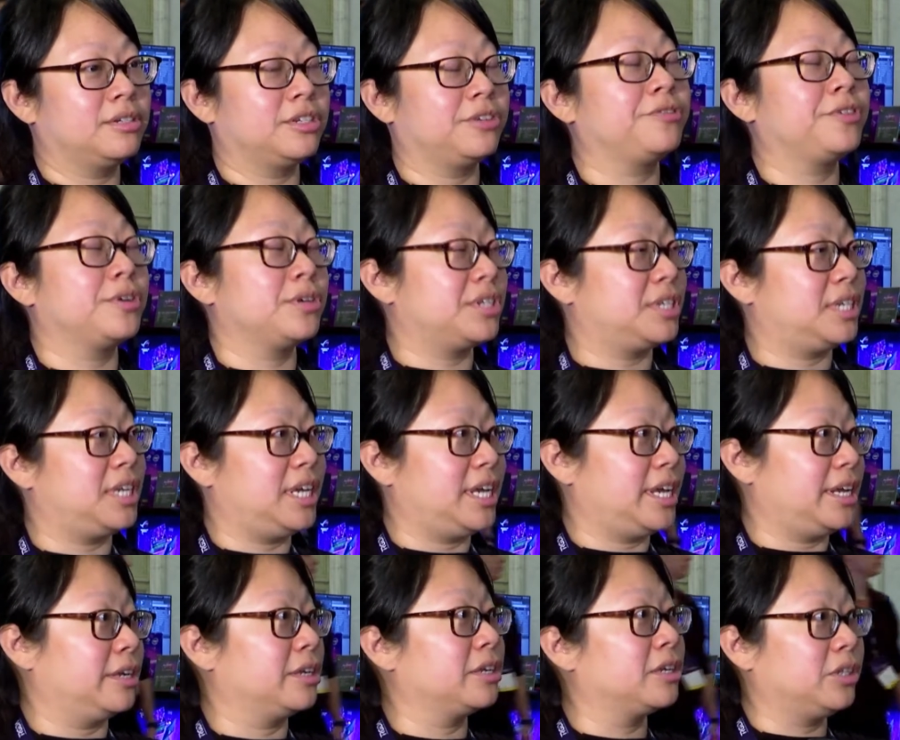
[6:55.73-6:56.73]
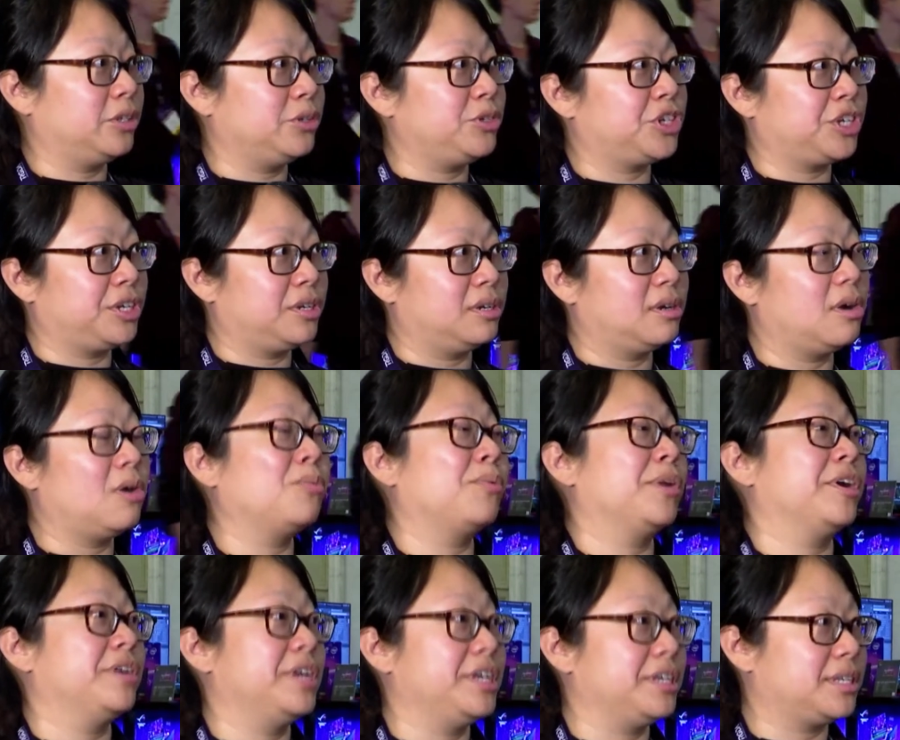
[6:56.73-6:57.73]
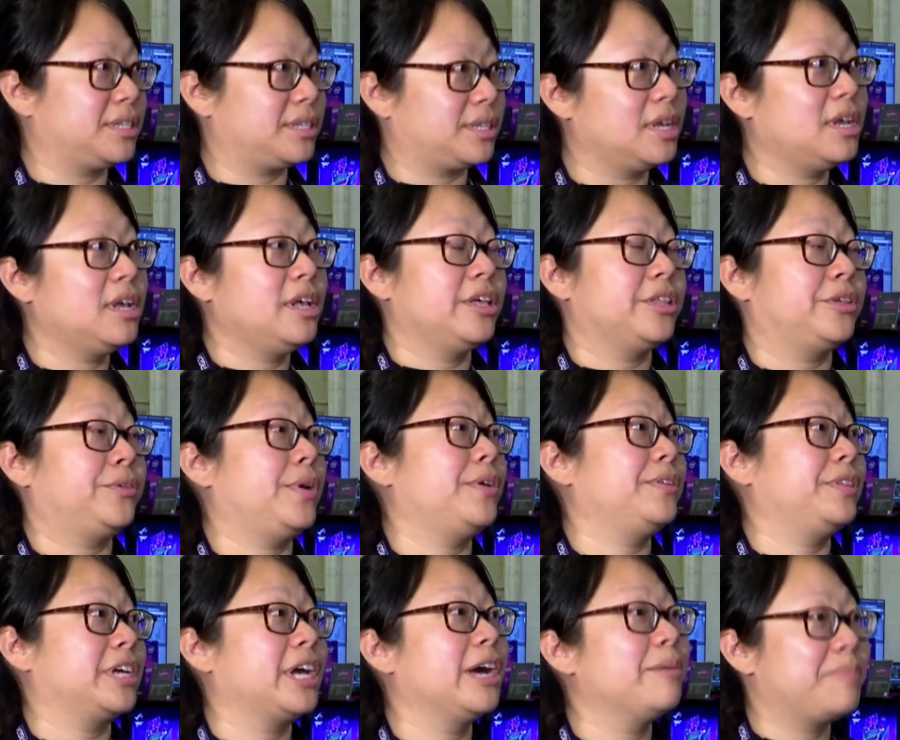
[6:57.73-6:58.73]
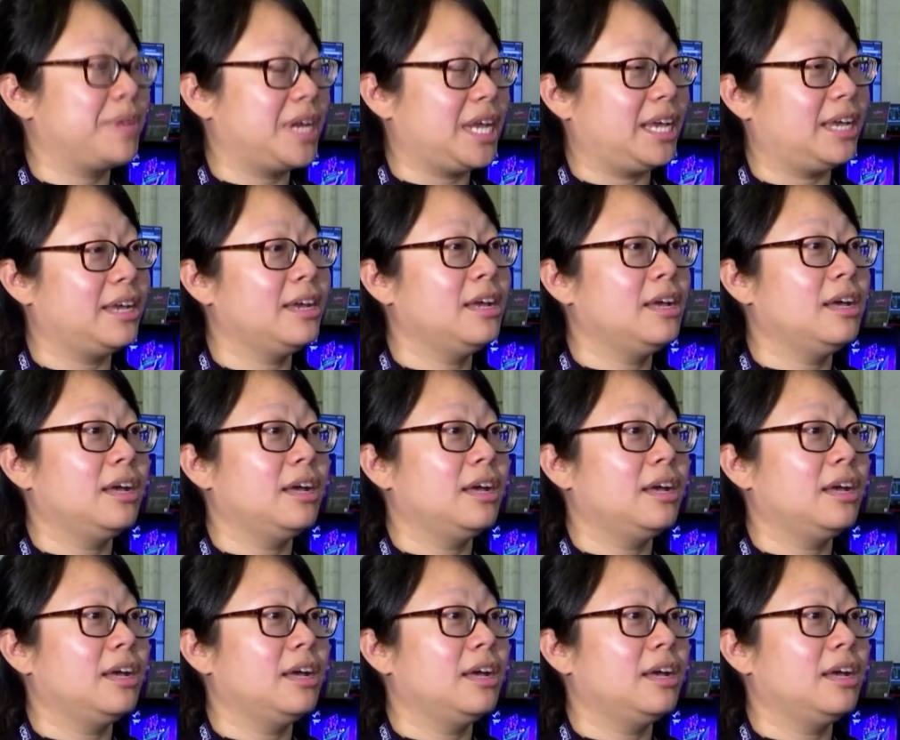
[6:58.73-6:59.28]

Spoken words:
diversity and inclusion awareness throughout the company.